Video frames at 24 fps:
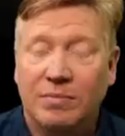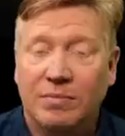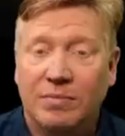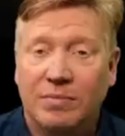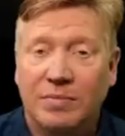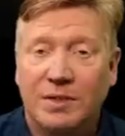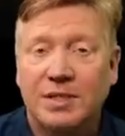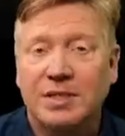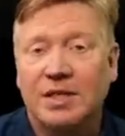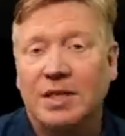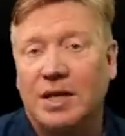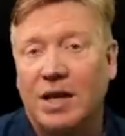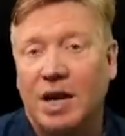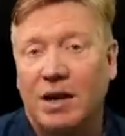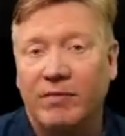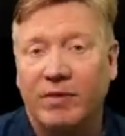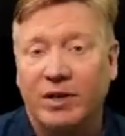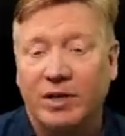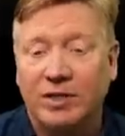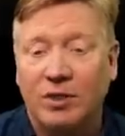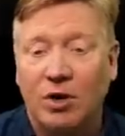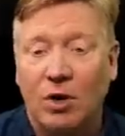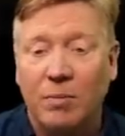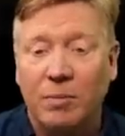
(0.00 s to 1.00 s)
This is the
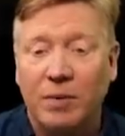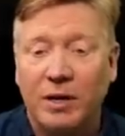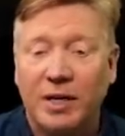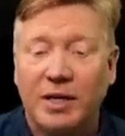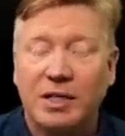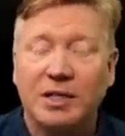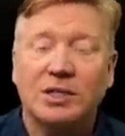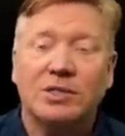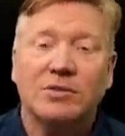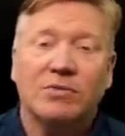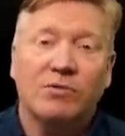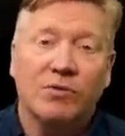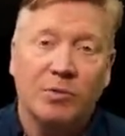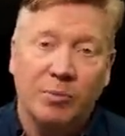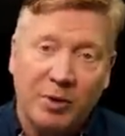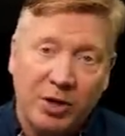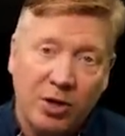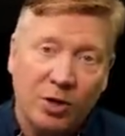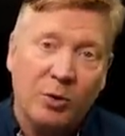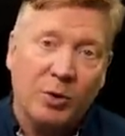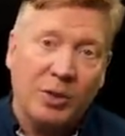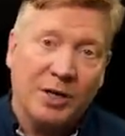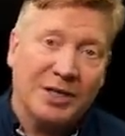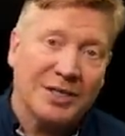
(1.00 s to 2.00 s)
Convex homepage. From
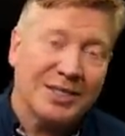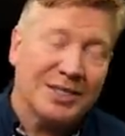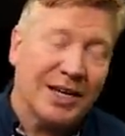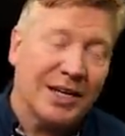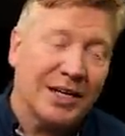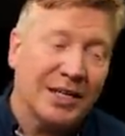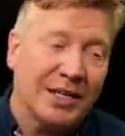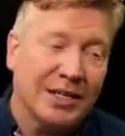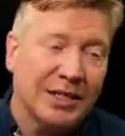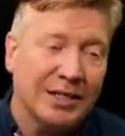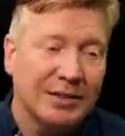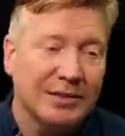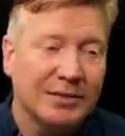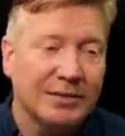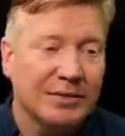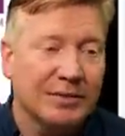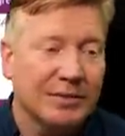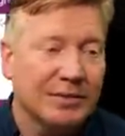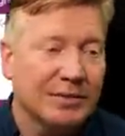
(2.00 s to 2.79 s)
here, we're gonna sign in.